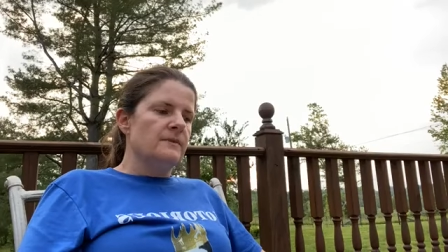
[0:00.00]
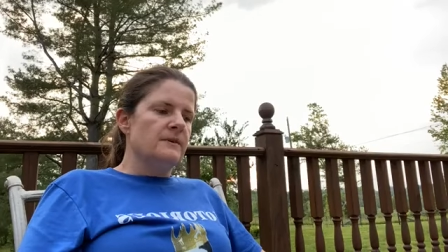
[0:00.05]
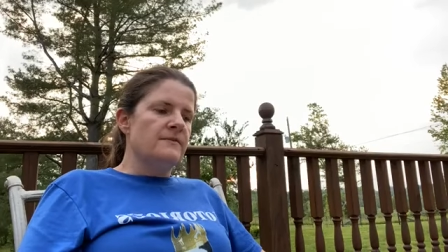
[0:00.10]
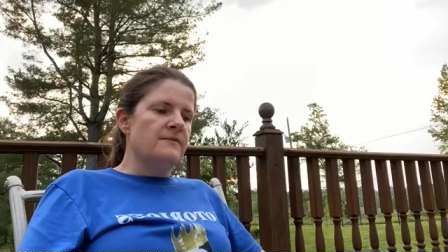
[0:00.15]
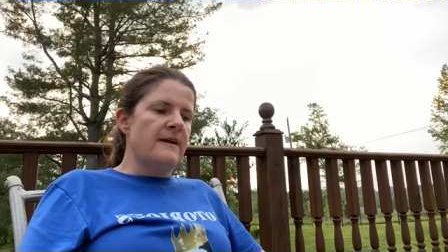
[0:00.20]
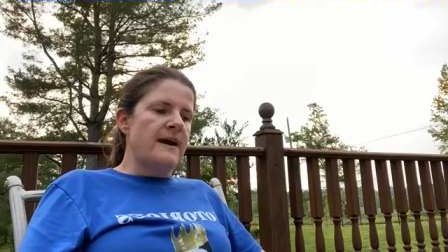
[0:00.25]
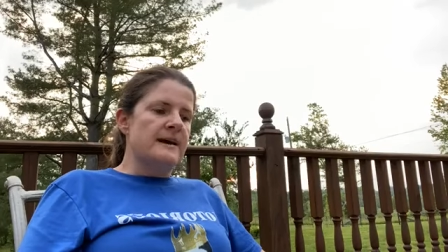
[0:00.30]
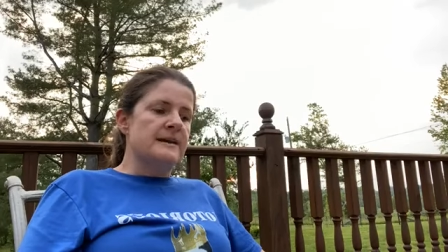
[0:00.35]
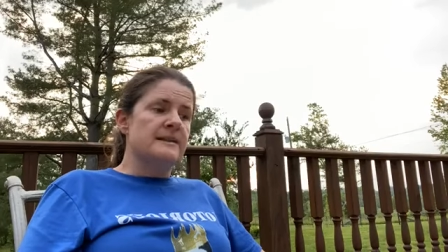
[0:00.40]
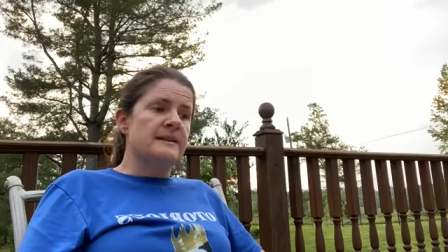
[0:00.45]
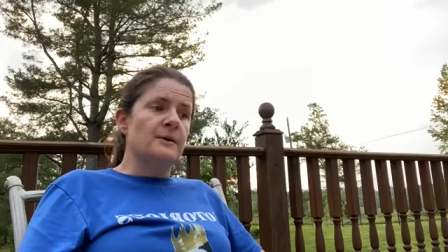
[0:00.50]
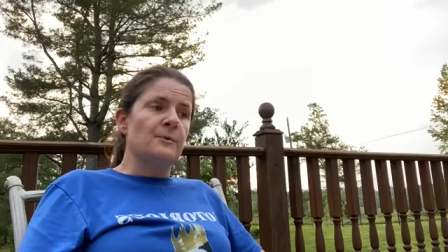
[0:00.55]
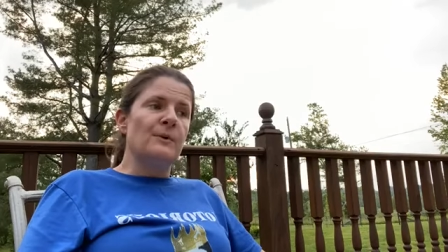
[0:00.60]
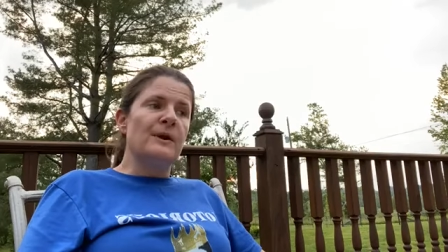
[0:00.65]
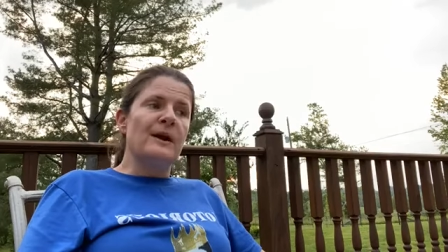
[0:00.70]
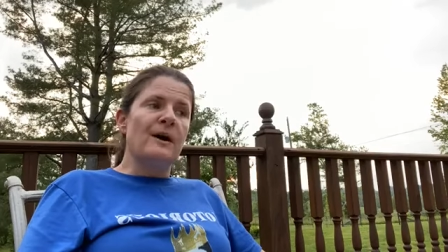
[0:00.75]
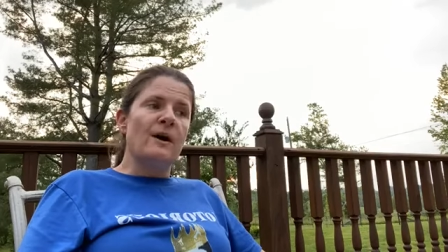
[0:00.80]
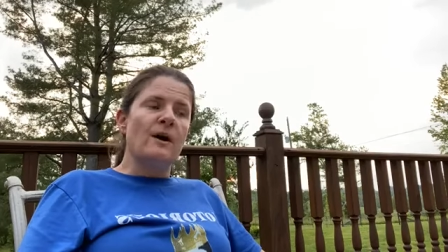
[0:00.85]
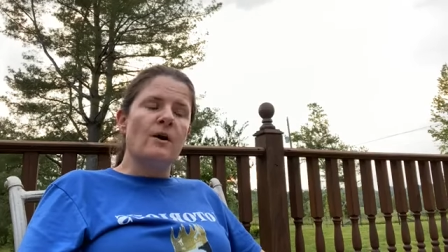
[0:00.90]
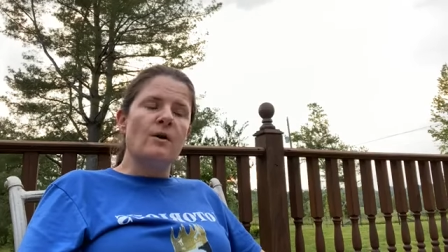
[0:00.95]
the fact that
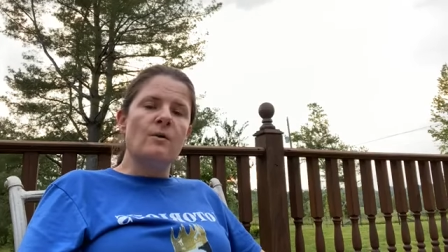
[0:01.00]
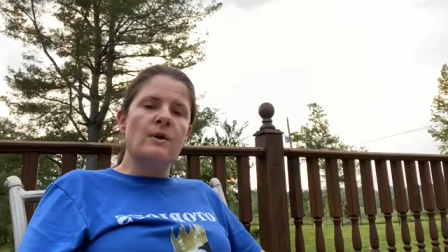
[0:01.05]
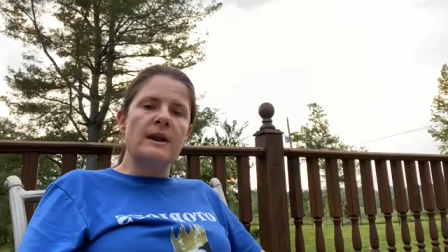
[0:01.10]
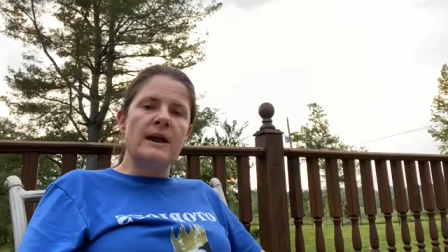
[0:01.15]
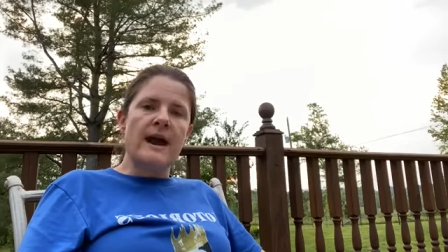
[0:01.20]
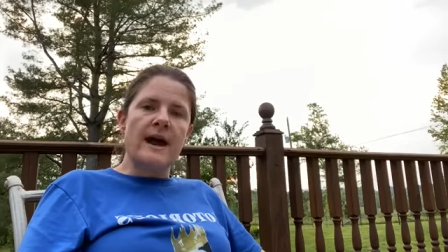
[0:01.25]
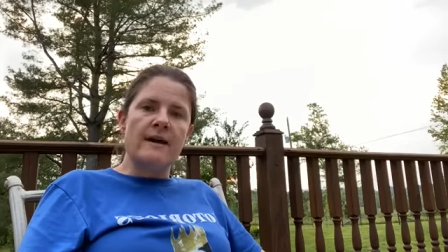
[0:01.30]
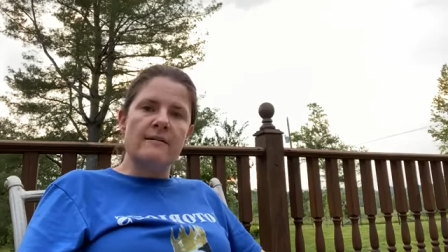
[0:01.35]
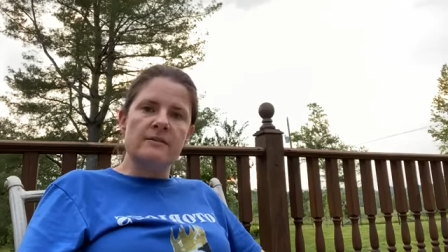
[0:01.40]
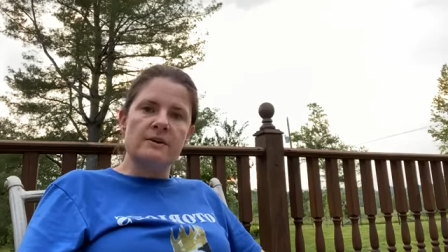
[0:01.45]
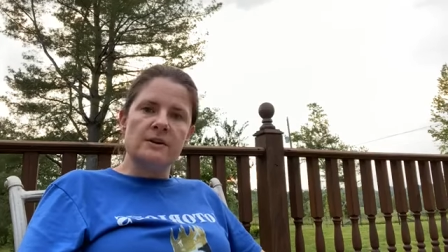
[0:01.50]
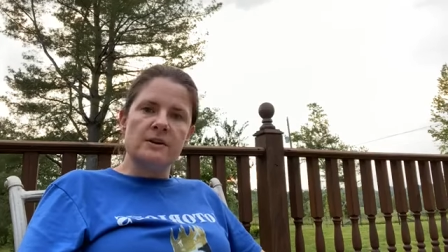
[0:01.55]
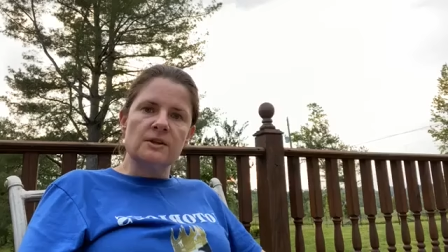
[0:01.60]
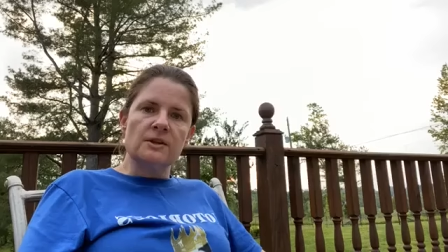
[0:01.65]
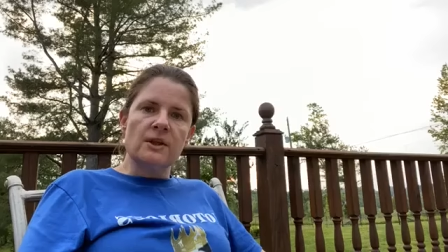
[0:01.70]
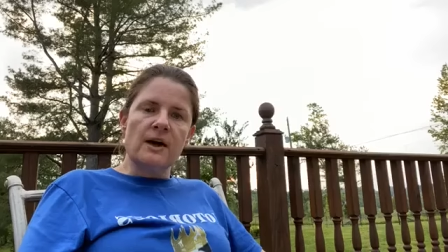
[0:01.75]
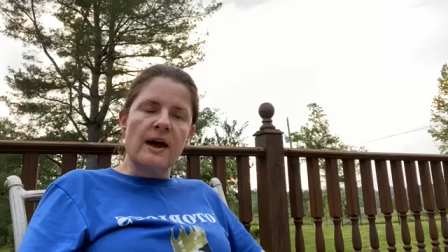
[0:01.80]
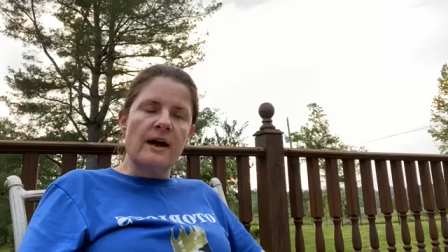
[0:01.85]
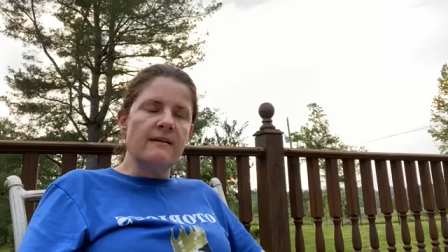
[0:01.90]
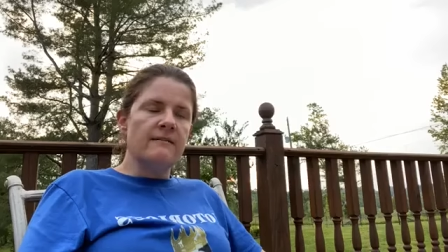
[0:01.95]
we all want to have a
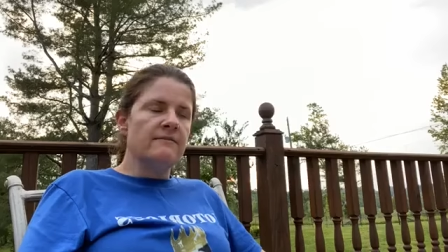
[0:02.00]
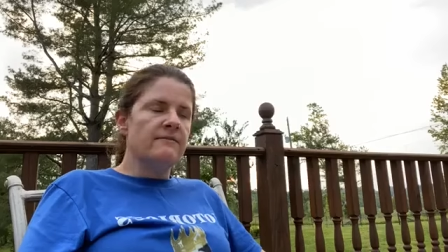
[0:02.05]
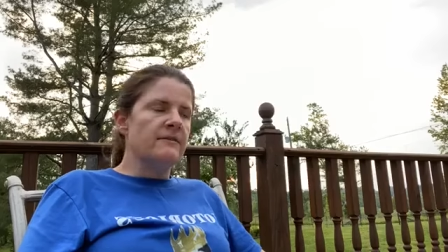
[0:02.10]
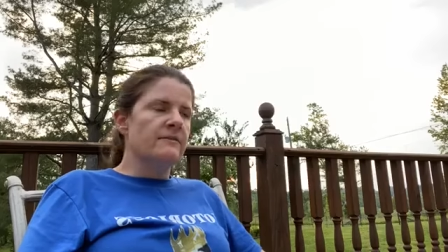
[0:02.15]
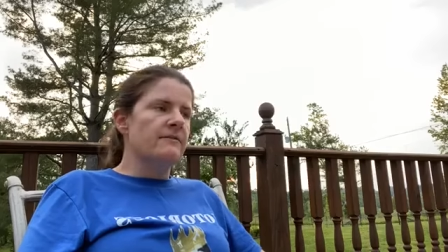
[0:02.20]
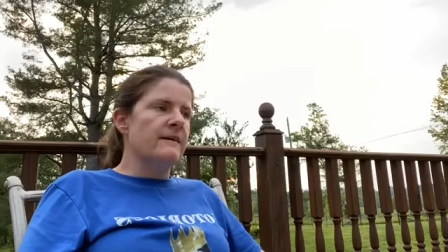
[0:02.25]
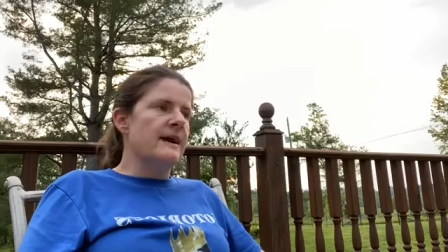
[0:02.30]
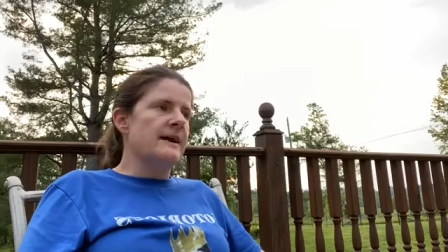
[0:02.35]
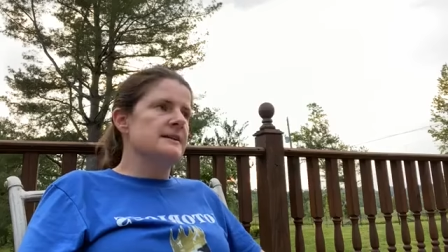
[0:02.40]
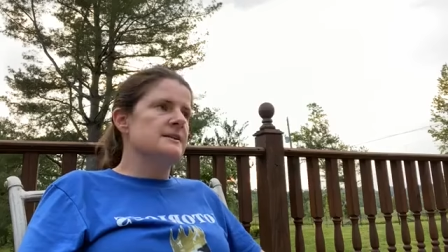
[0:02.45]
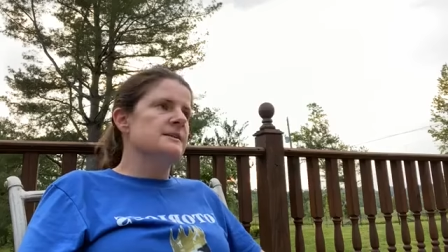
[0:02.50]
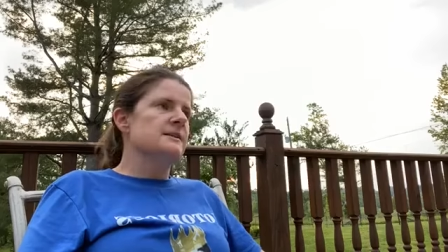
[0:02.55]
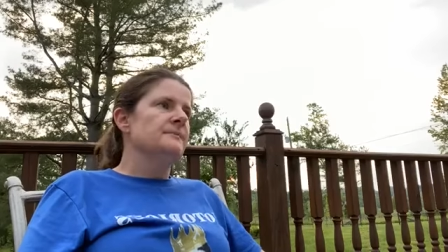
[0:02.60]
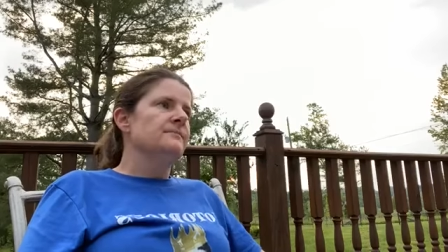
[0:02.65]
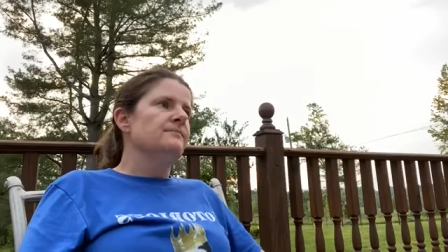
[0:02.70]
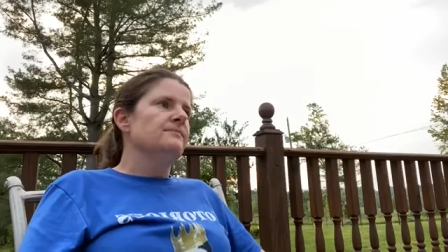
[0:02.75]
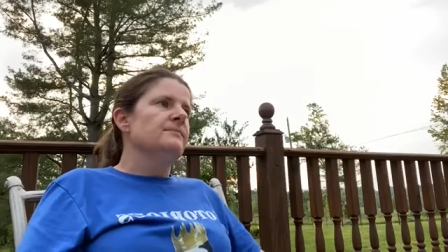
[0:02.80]
good life, the fact,